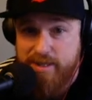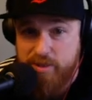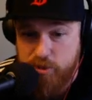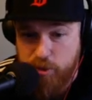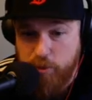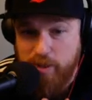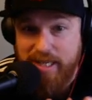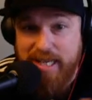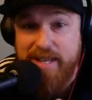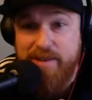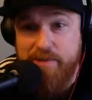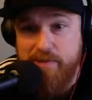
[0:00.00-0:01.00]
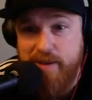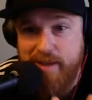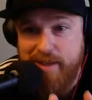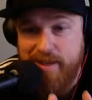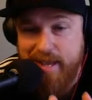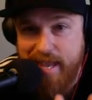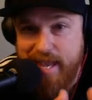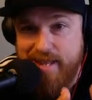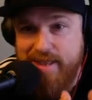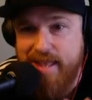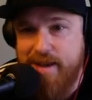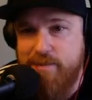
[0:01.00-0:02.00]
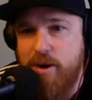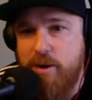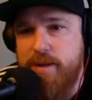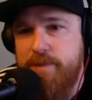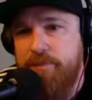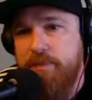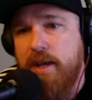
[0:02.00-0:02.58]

children live in that moment.